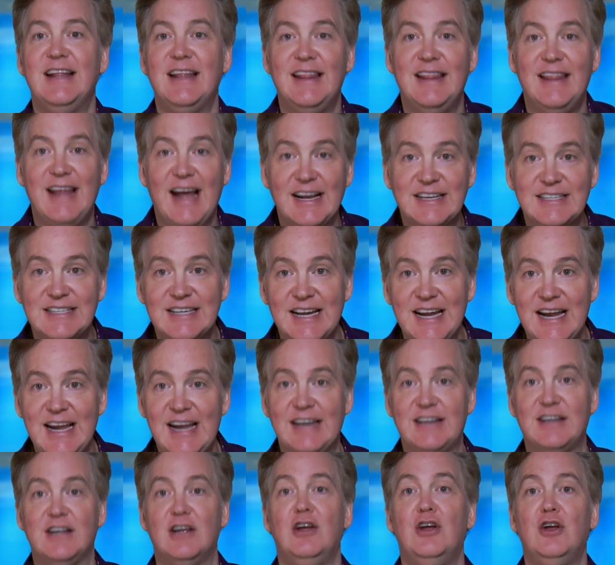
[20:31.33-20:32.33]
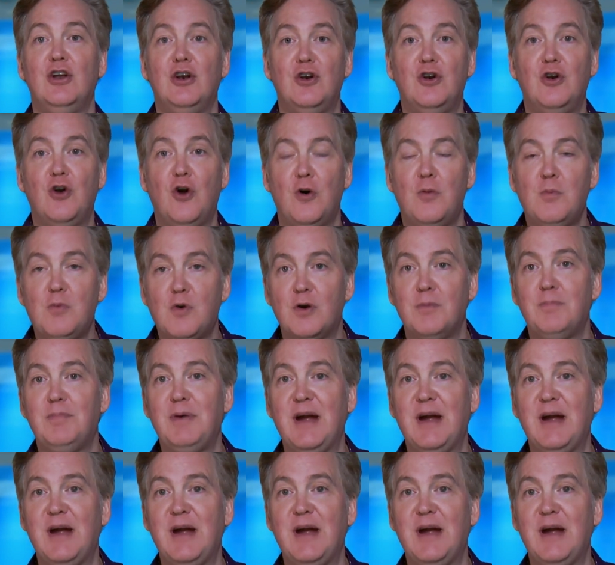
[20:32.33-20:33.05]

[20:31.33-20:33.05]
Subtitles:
That's it. No more